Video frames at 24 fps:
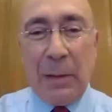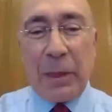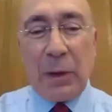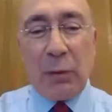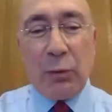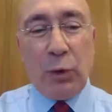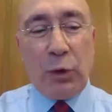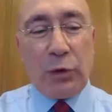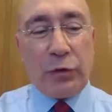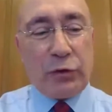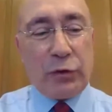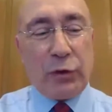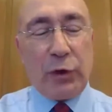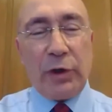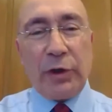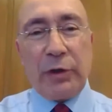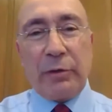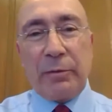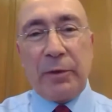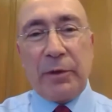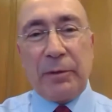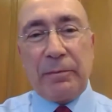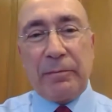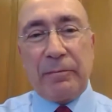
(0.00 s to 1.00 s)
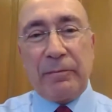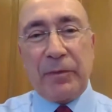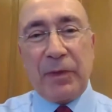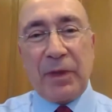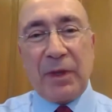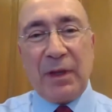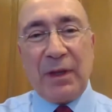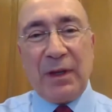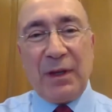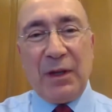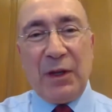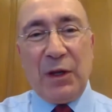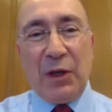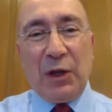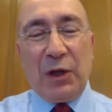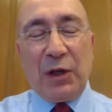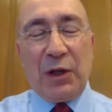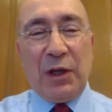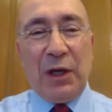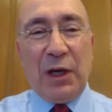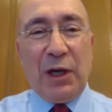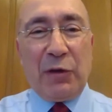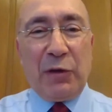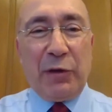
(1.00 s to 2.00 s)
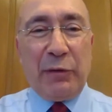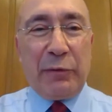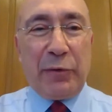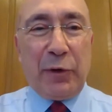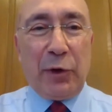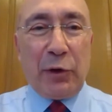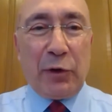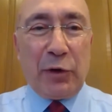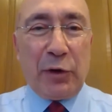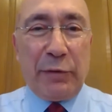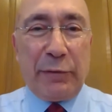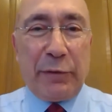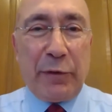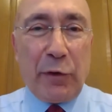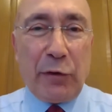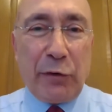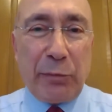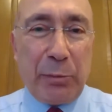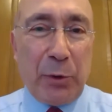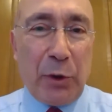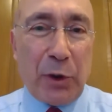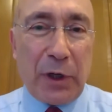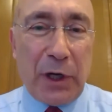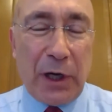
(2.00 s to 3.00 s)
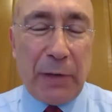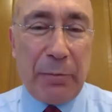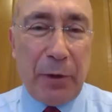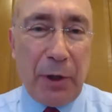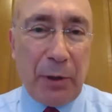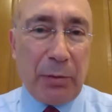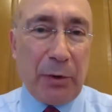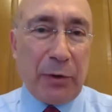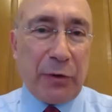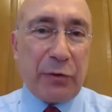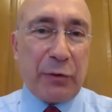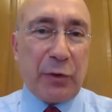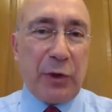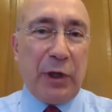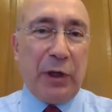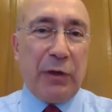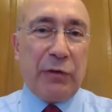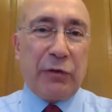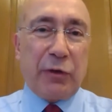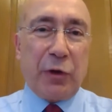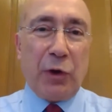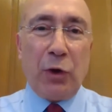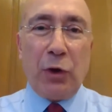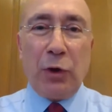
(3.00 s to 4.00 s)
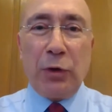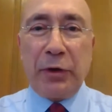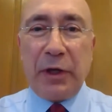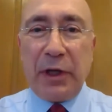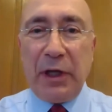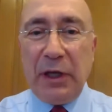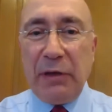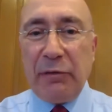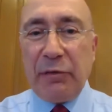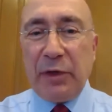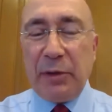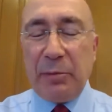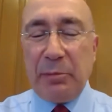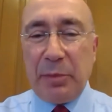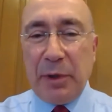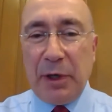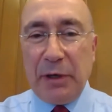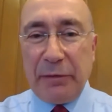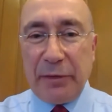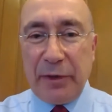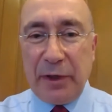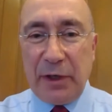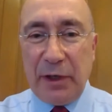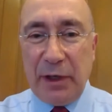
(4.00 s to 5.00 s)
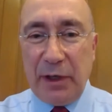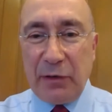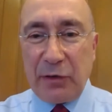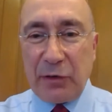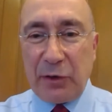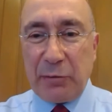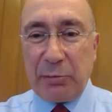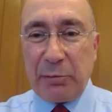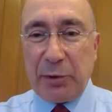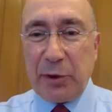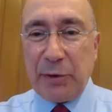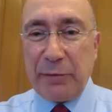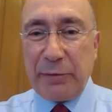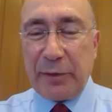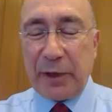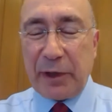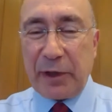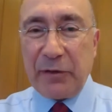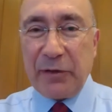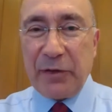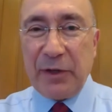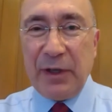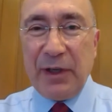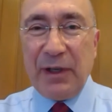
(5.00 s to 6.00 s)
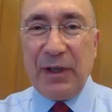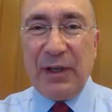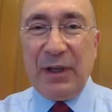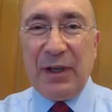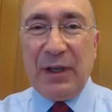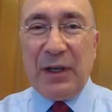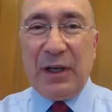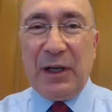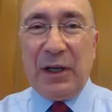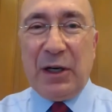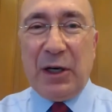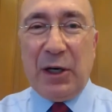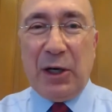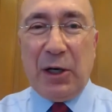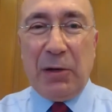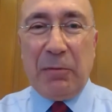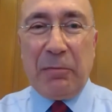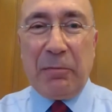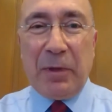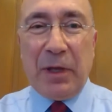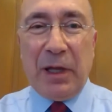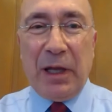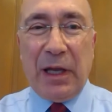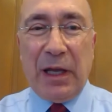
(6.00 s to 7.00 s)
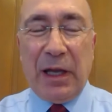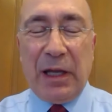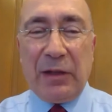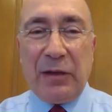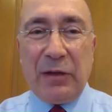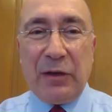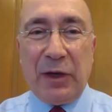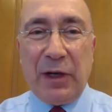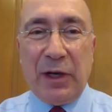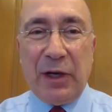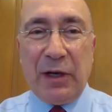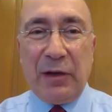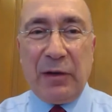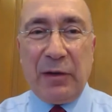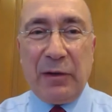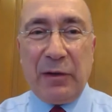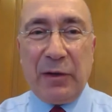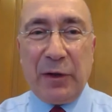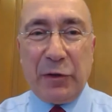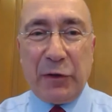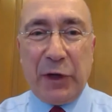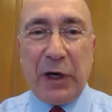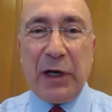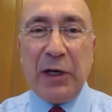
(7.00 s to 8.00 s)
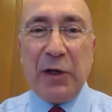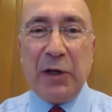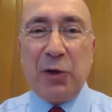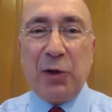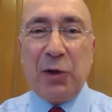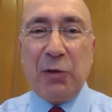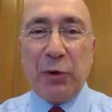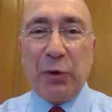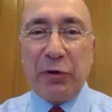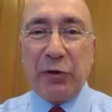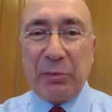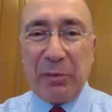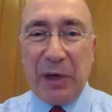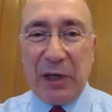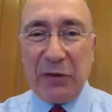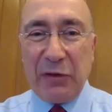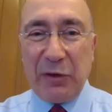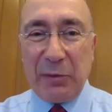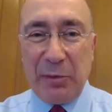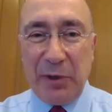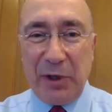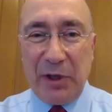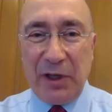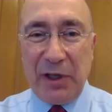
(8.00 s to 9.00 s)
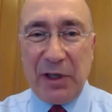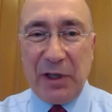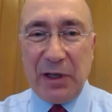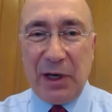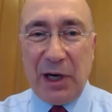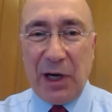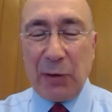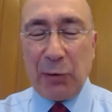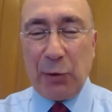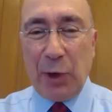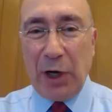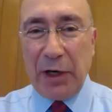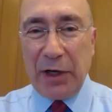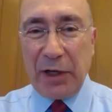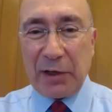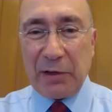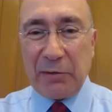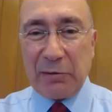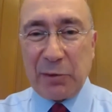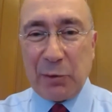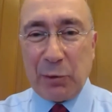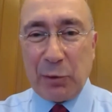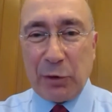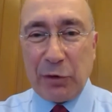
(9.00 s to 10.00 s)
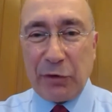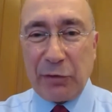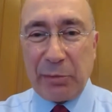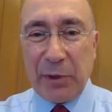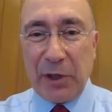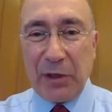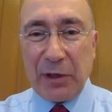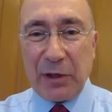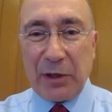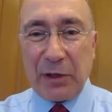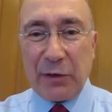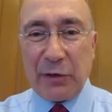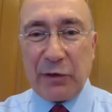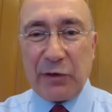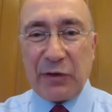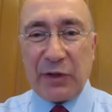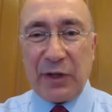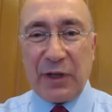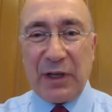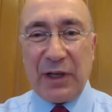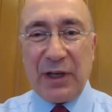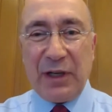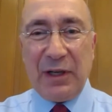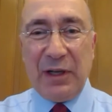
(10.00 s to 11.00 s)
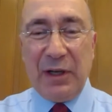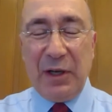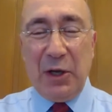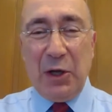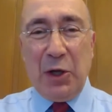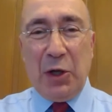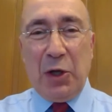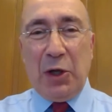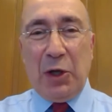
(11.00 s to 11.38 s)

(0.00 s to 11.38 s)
um, related. Well, Yeah, the, fir- the first book I published is called Even Buffett Isn't Perfect. Um, and uh, the title was meant to be ironic, of course, because uh, uh,